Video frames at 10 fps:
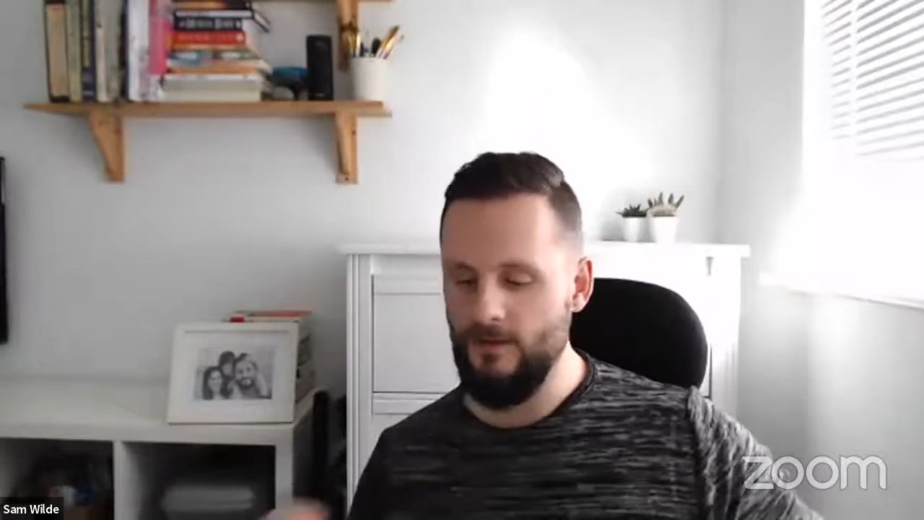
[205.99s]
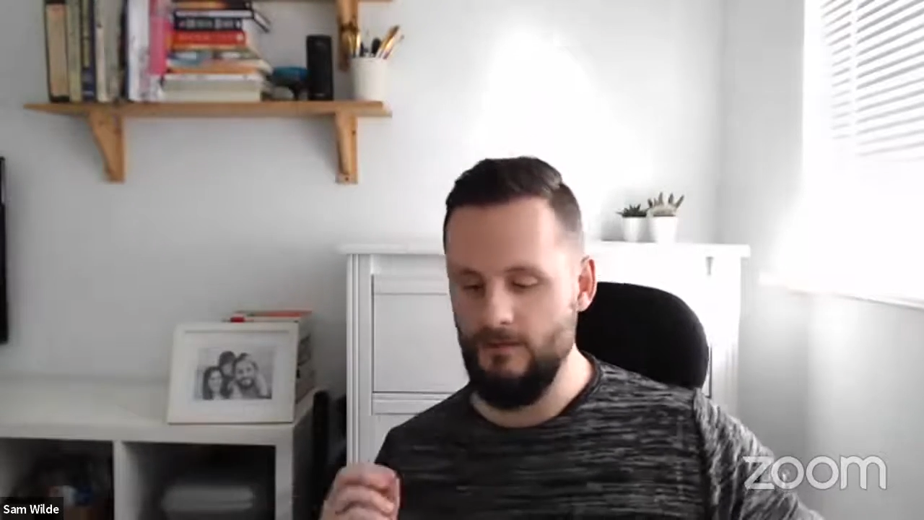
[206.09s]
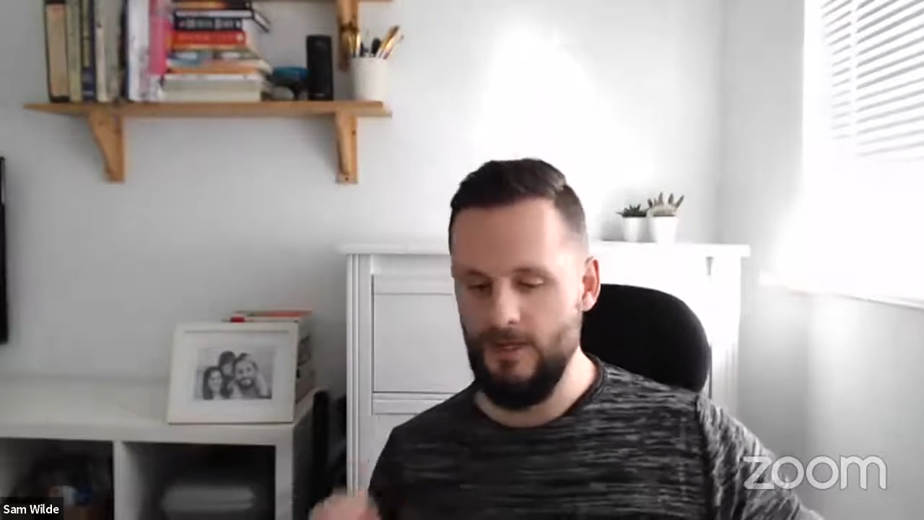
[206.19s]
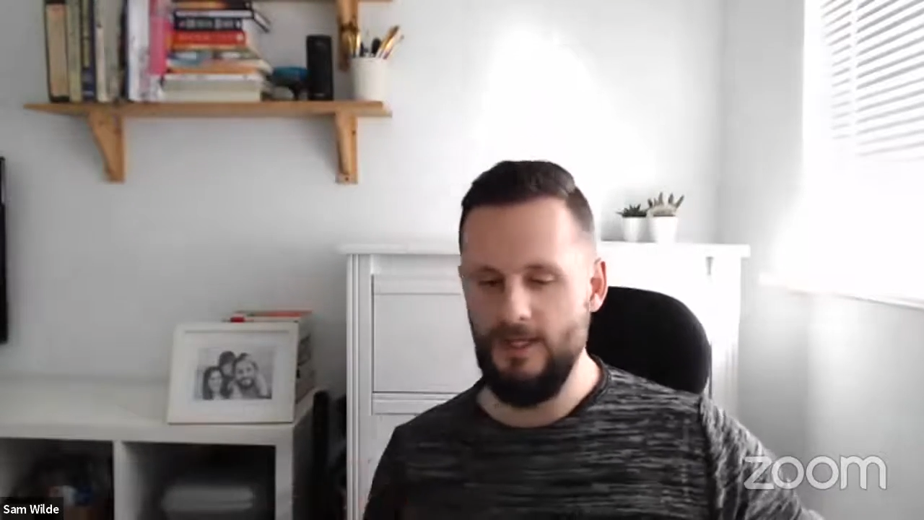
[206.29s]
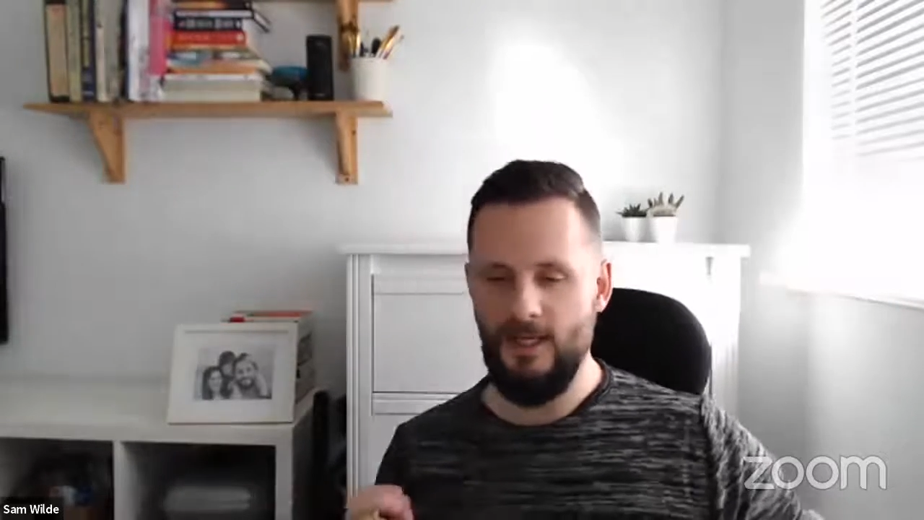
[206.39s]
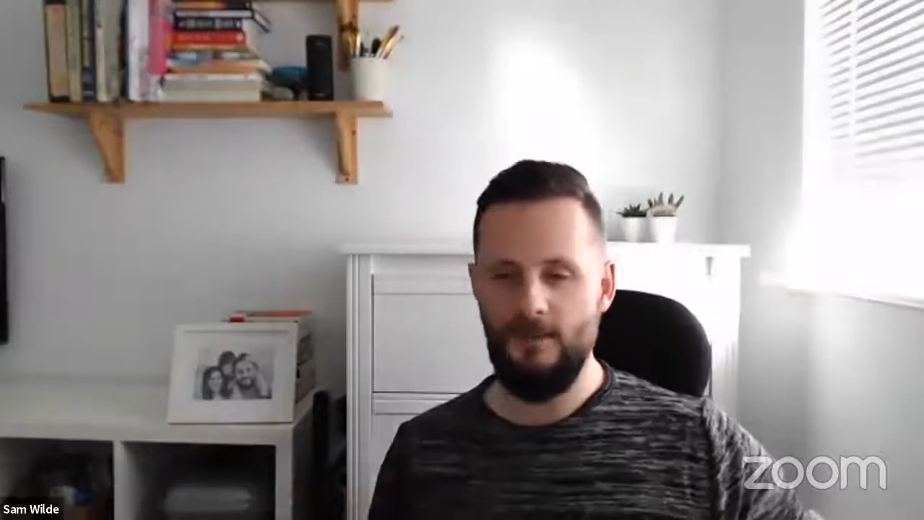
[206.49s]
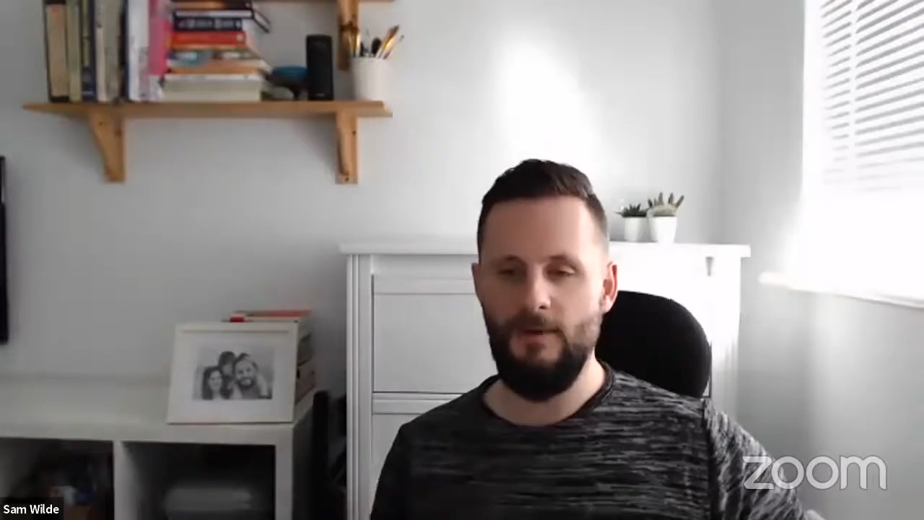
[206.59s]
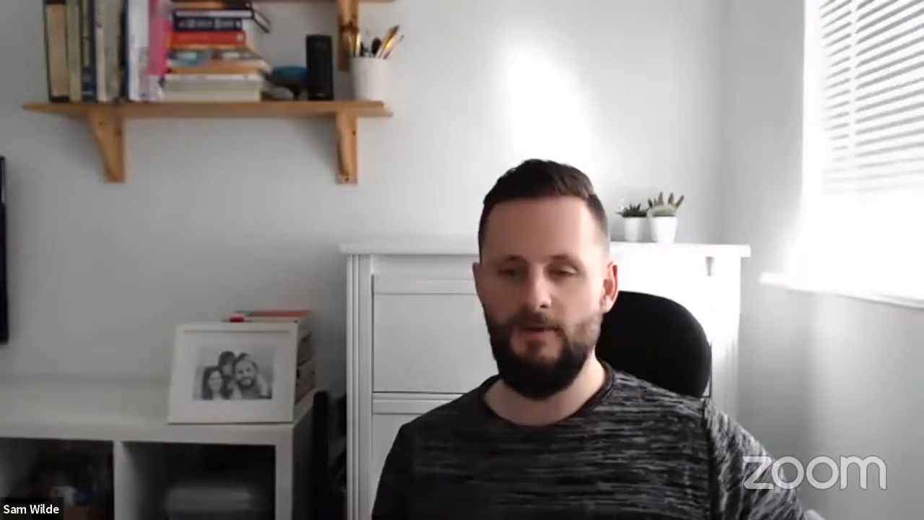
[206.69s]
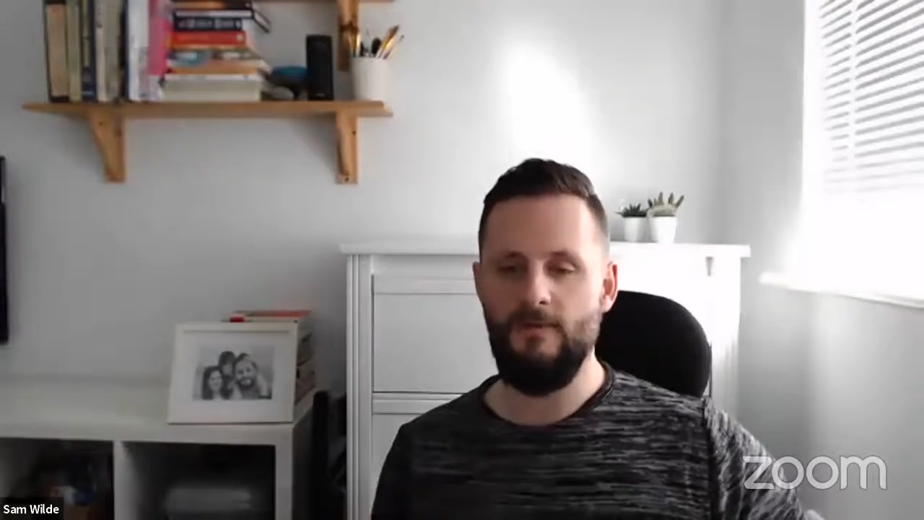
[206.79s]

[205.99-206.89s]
that really came up